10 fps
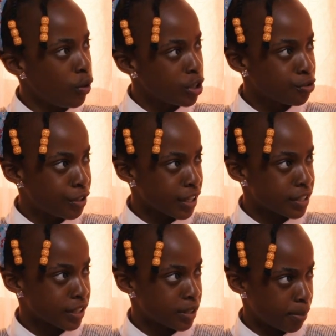the
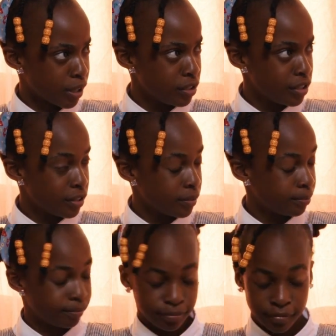queen bee of
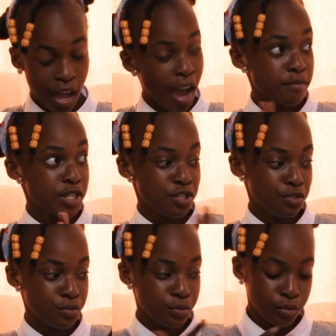everything.
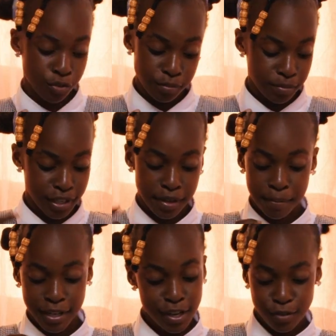So
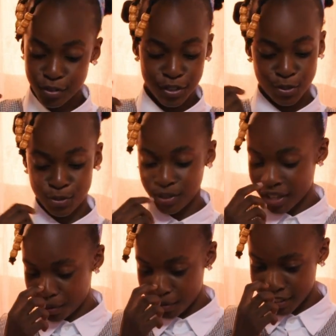watching people who act